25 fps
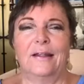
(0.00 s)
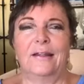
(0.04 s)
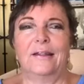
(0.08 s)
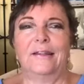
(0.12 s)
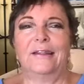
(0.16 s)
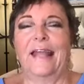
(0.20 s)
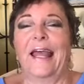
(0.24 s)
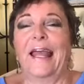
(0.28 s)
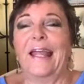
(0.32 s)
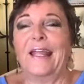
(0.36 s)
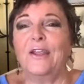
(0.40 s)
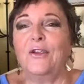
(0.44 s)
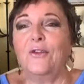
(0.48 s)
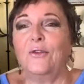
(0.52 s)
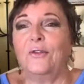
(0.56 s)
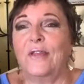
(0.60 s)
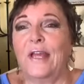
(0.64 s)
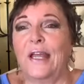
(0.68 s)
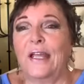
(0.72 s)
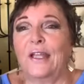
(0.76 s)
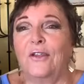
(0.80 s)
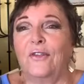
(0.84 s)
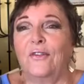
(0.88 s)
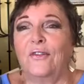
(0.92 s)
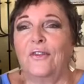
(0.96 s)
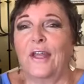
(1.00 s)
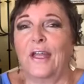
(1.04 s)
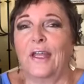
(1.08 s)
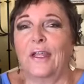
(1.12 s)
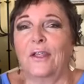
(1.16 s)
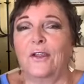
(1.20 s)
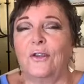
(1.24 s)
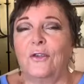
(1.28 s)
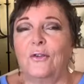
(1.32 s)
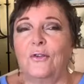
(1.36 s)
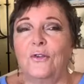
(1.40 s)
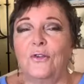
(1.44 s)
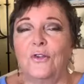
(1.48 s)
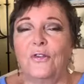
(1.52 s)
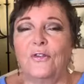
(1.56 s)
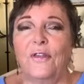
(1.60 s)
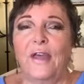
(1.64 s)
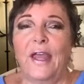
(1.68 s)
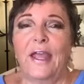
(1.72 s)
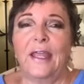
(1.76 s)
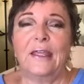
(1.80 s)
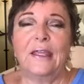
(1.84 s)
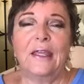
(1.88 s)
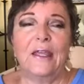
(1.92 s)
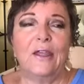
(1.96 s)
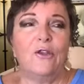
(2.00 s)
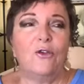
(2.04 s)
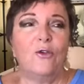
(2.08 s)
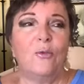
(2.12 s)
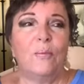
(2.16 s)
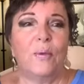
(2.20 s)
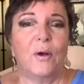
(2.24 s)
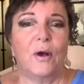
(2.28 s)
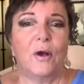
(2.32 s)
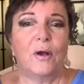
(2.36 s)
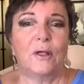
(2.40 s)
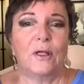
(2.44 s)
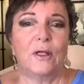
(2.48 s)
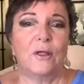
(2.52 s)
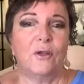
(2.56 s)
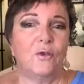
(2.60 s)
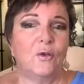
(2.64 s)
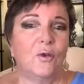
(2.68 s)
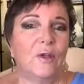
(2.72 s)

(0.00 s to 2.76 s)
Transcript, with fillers: Thank you, thank you, thank you. You're thanking your body. You're